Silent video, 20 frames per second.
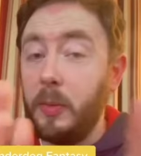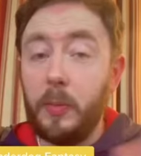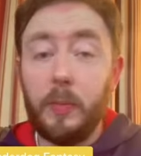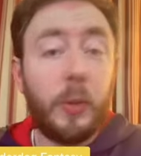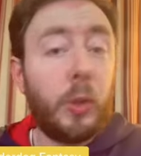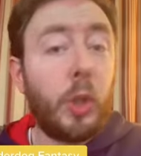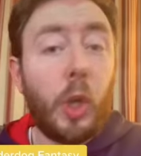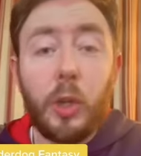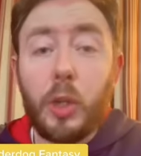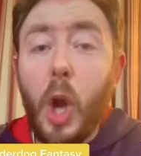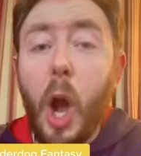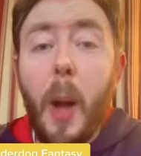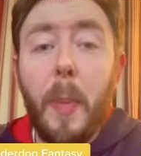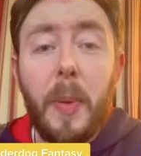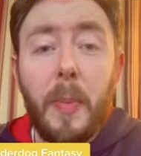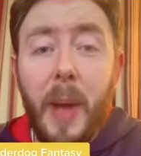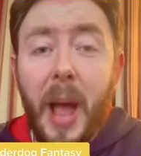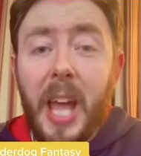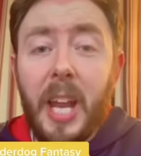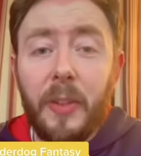Just copy
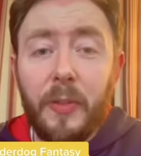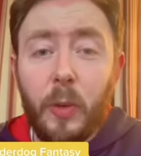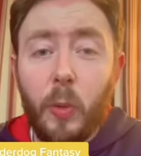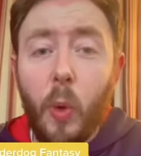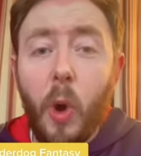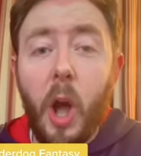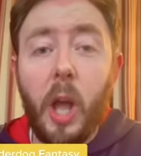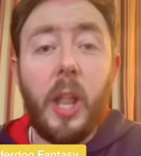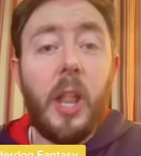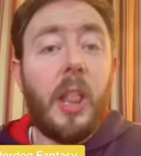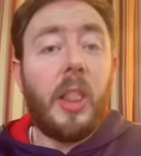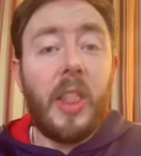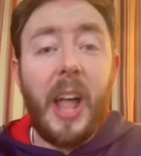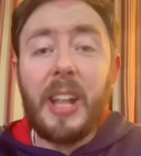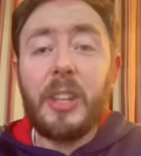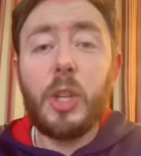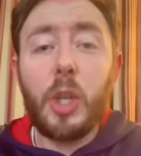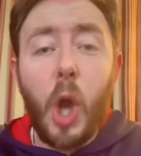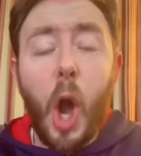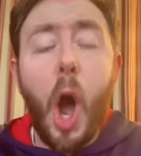mine if you want. Let's
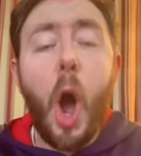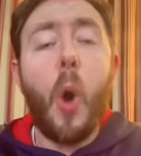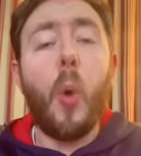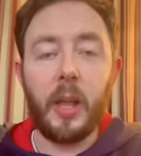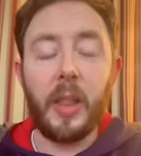go.